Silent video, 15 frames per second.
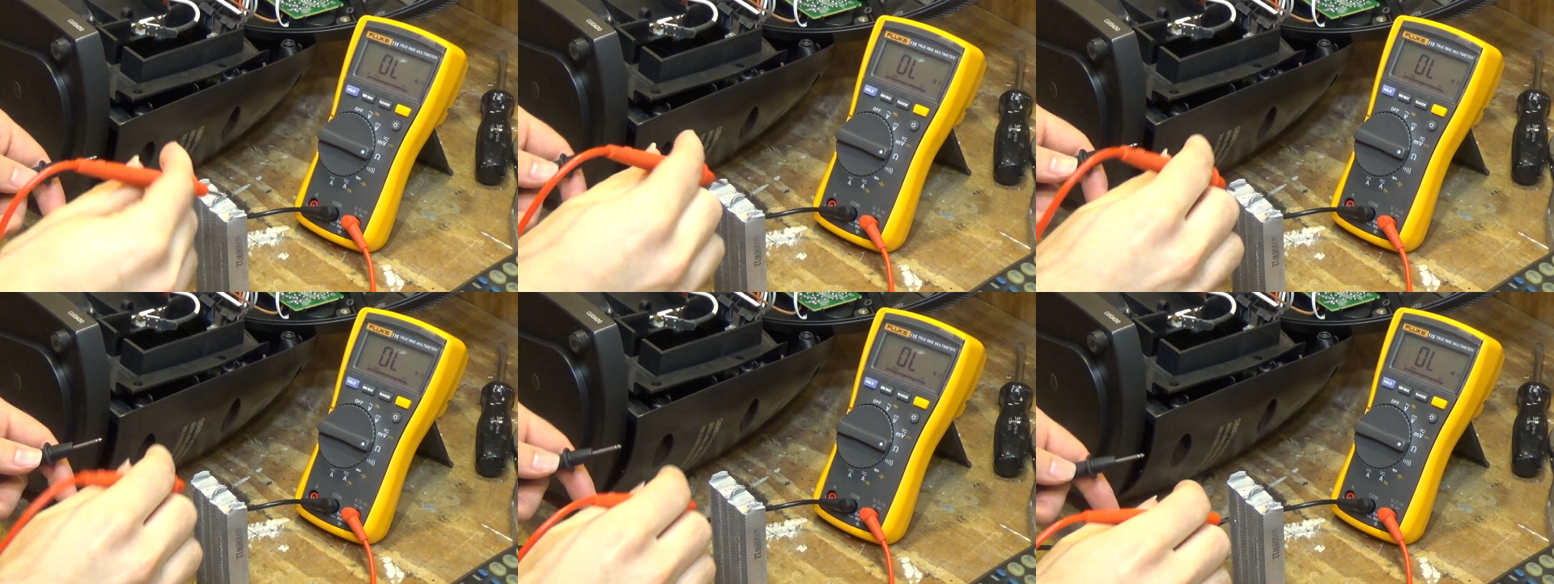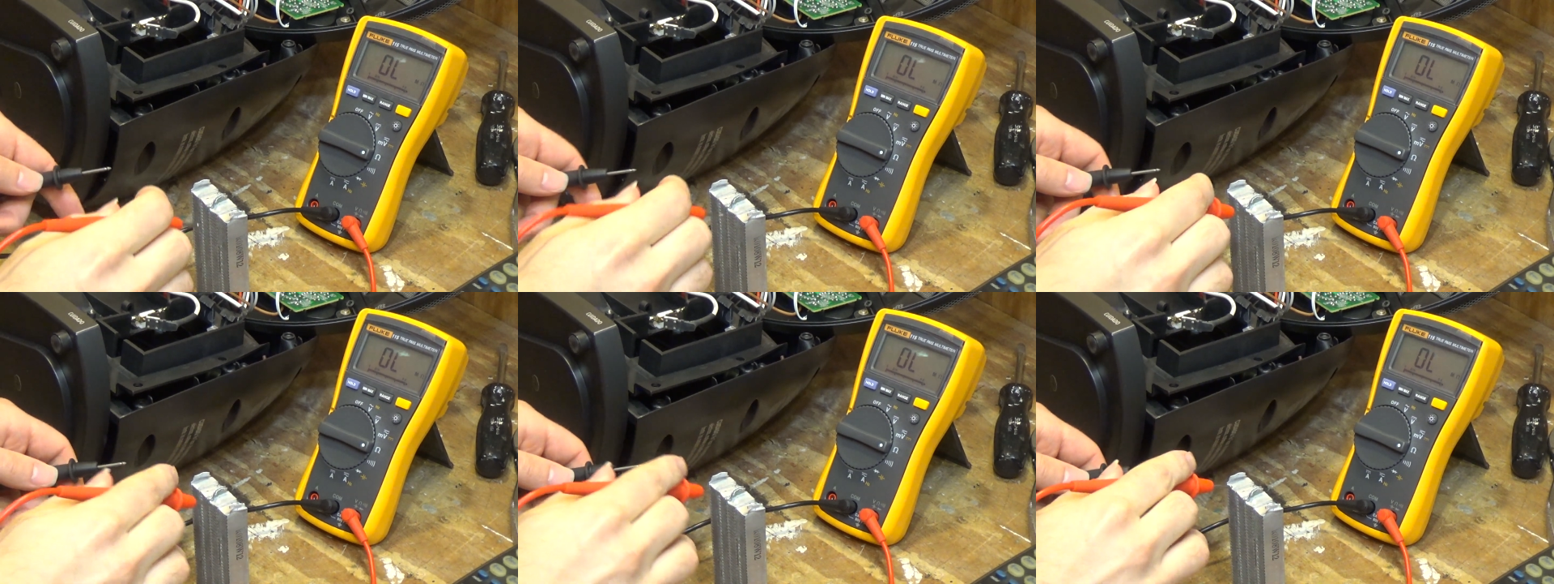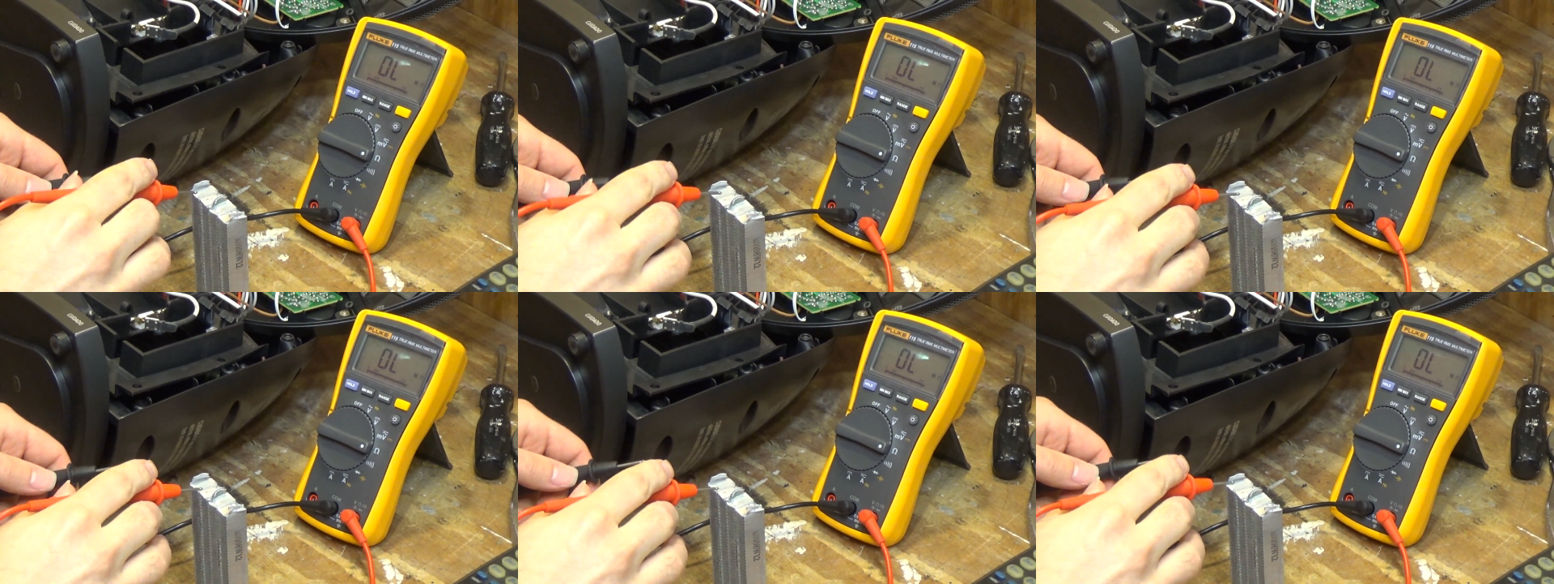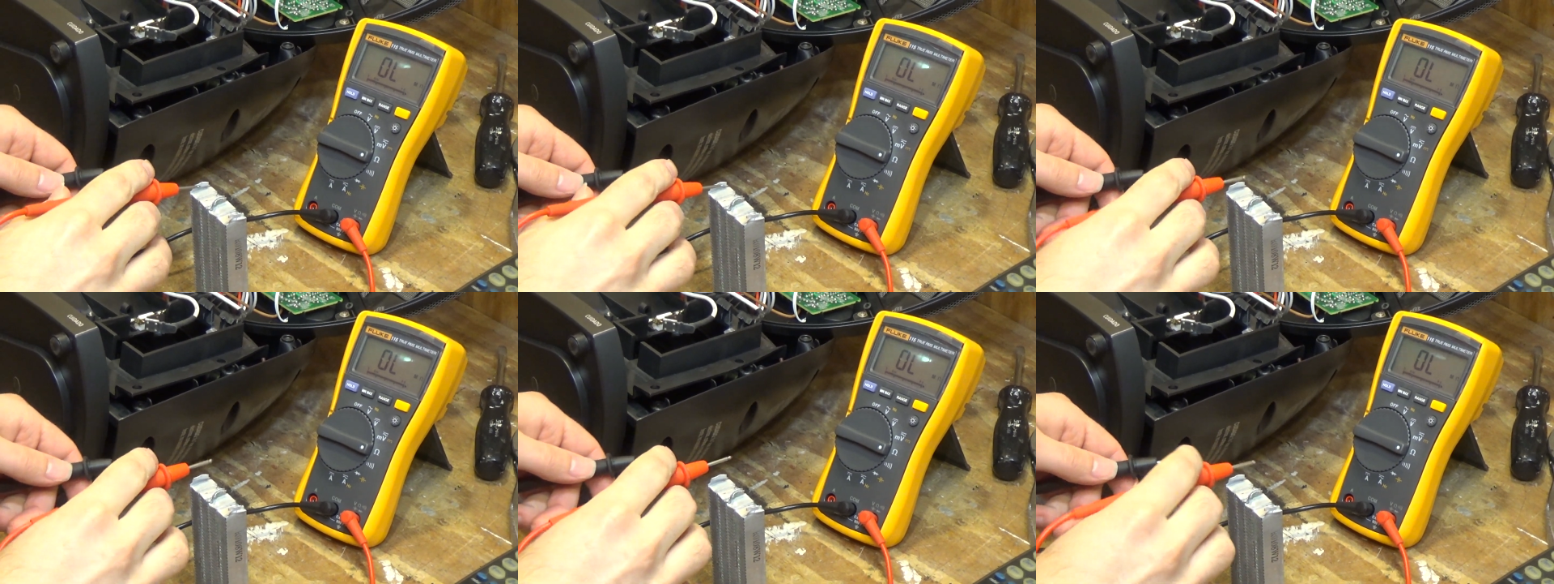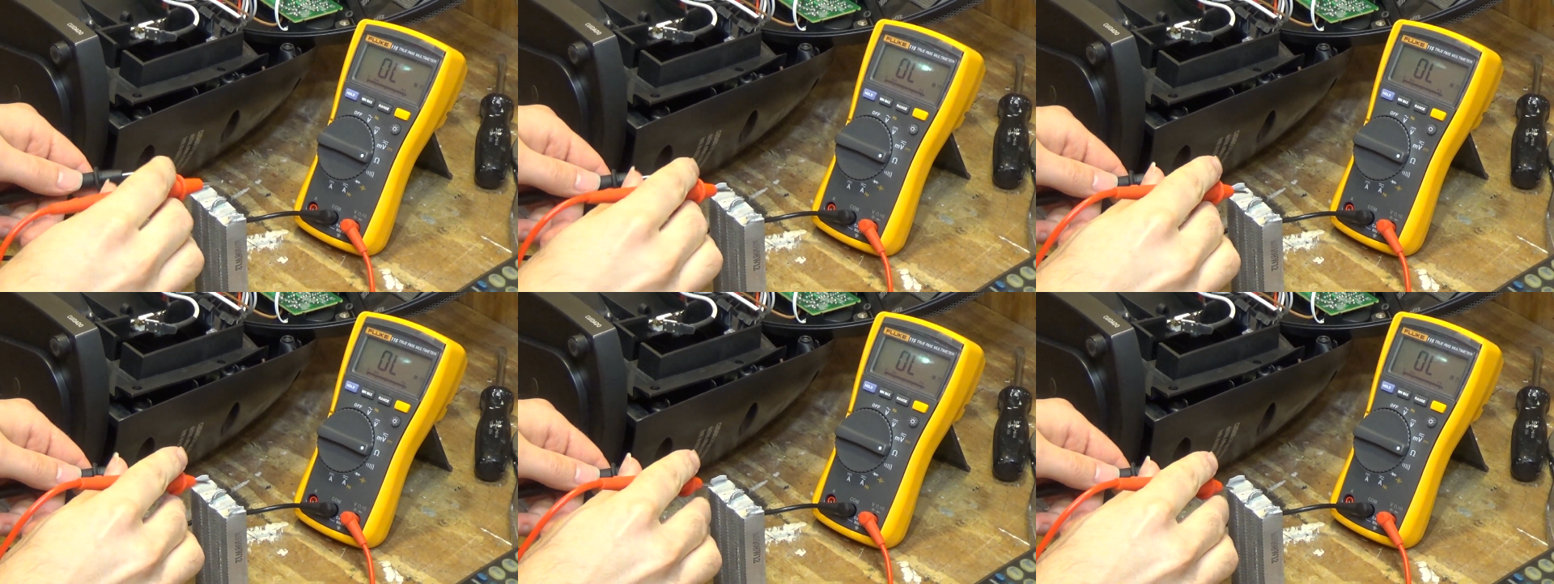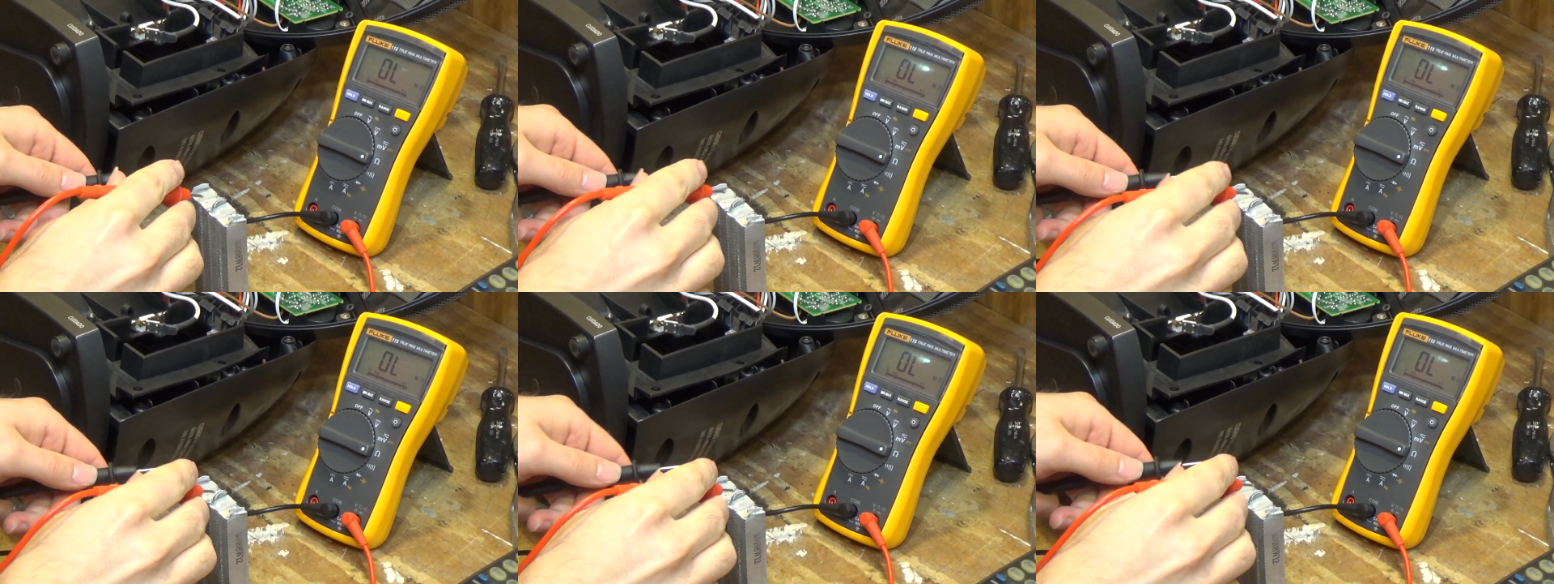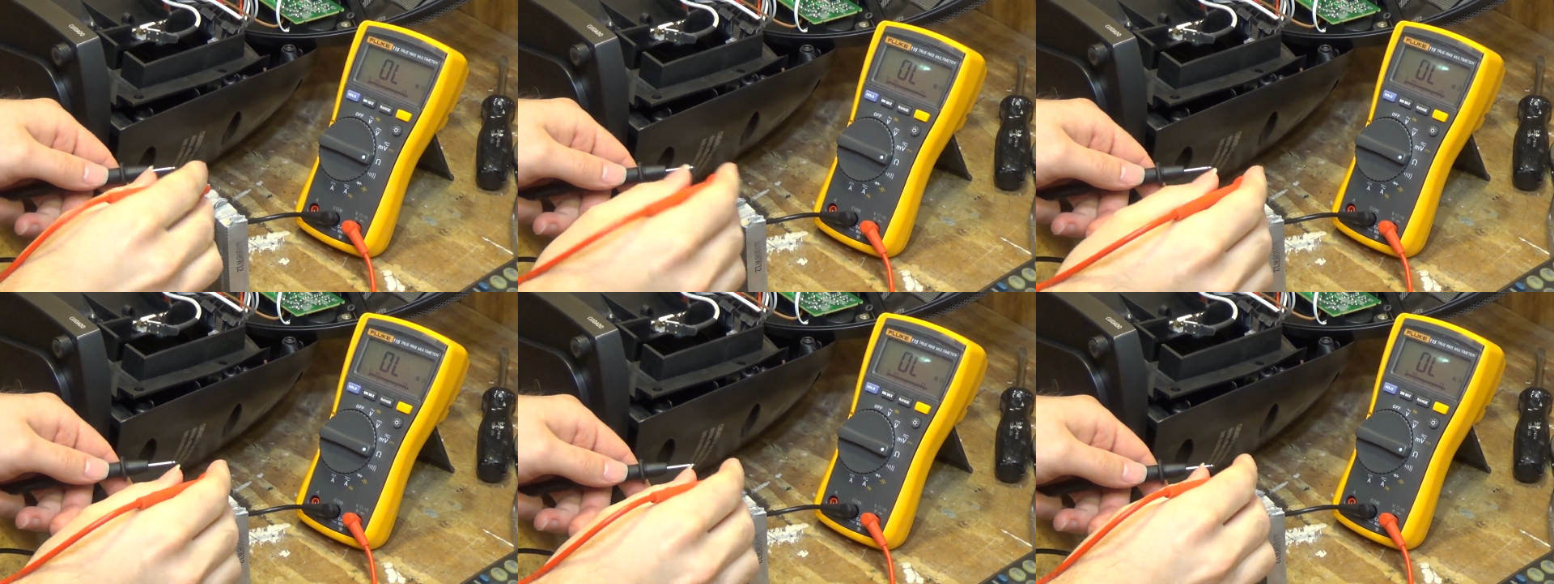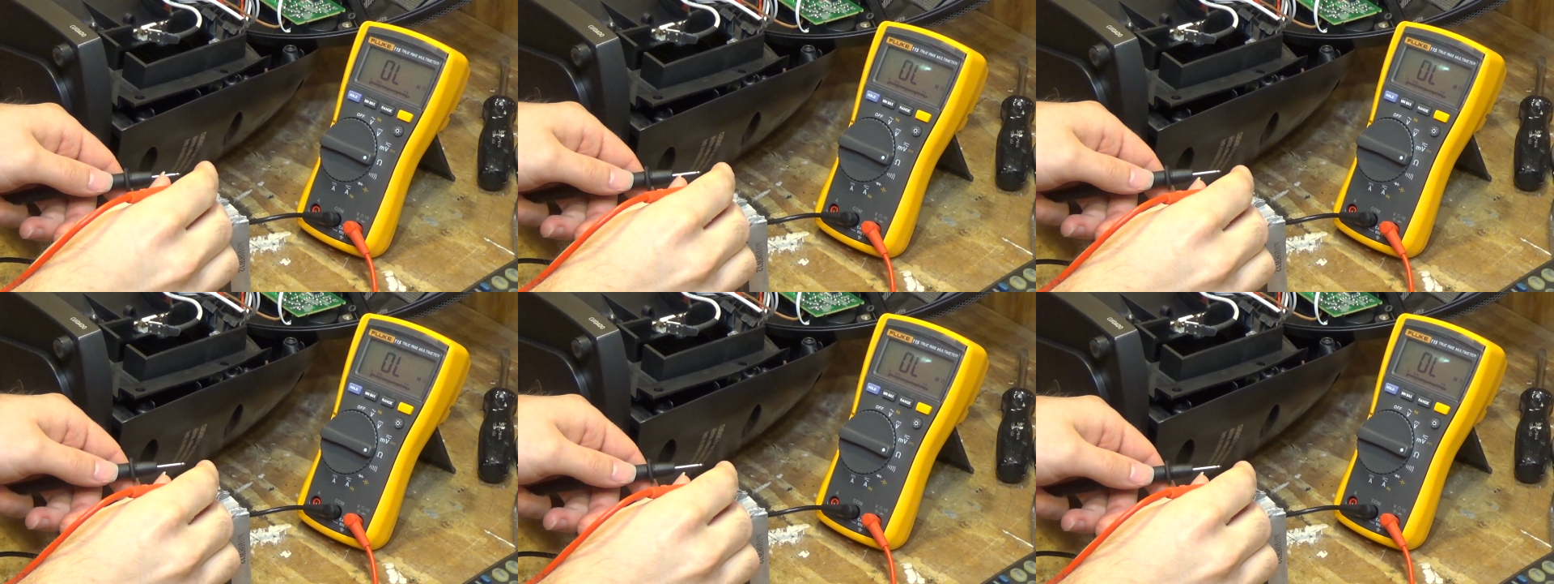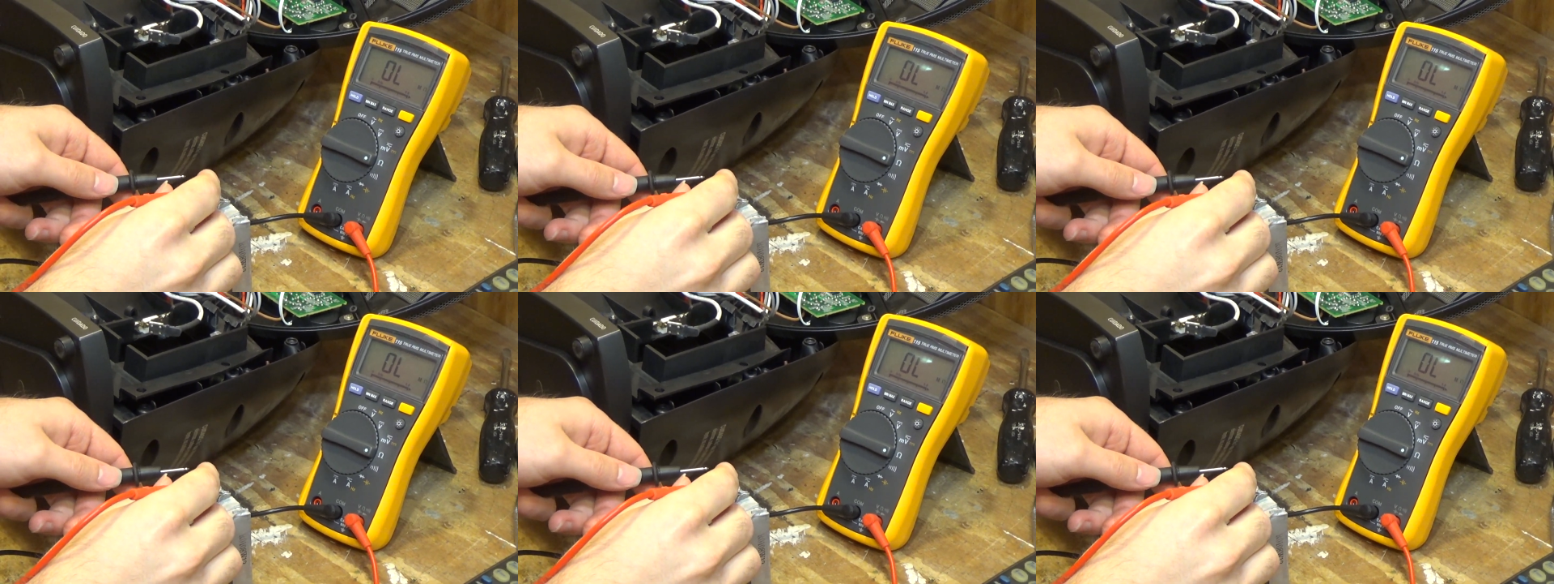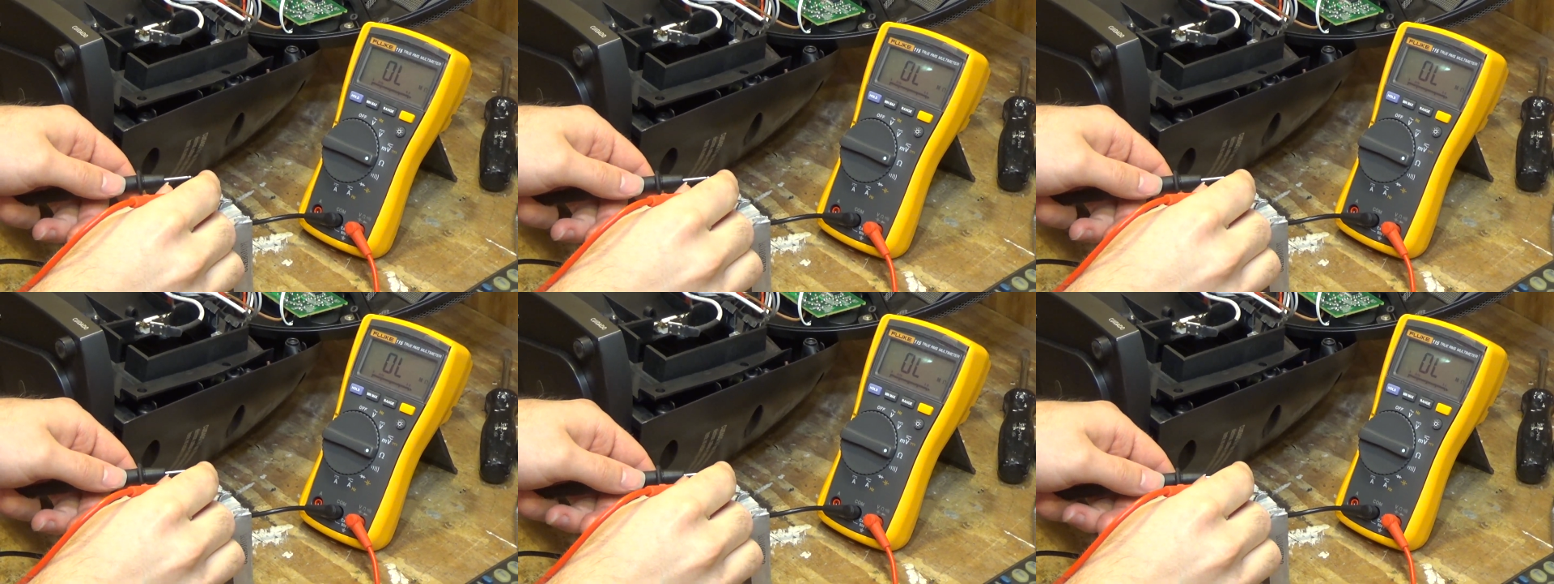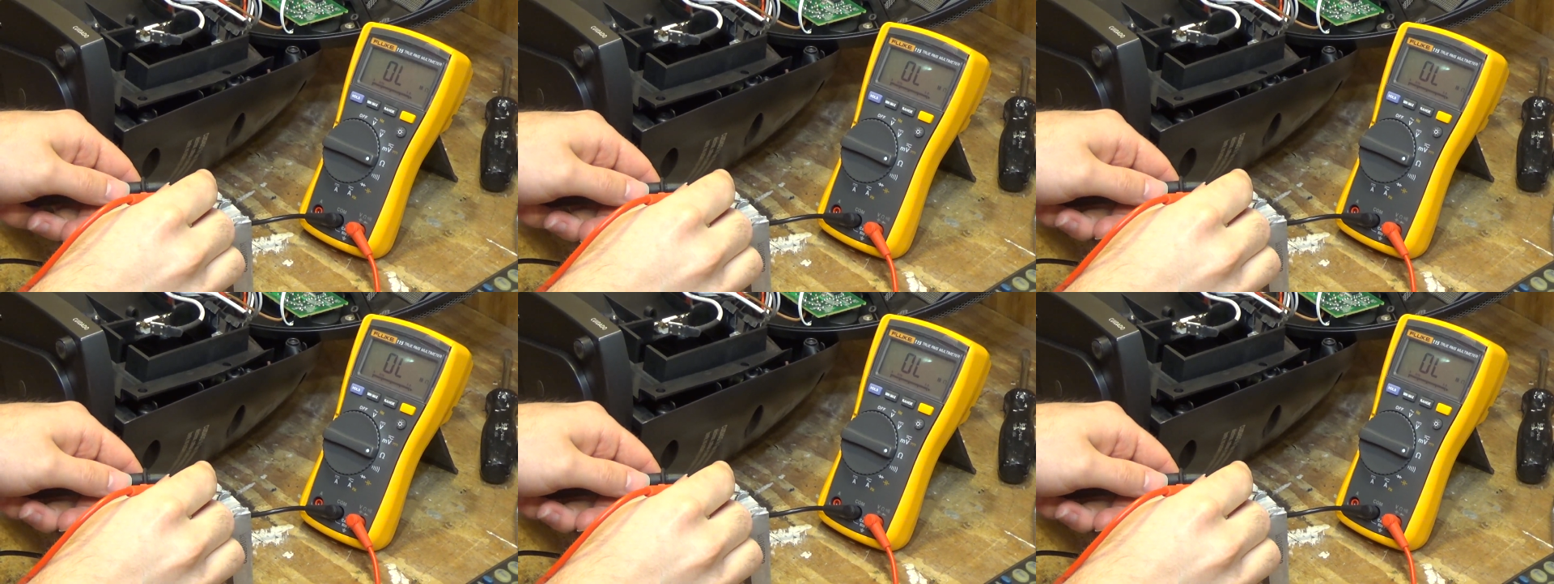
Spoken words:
(no speaker visible)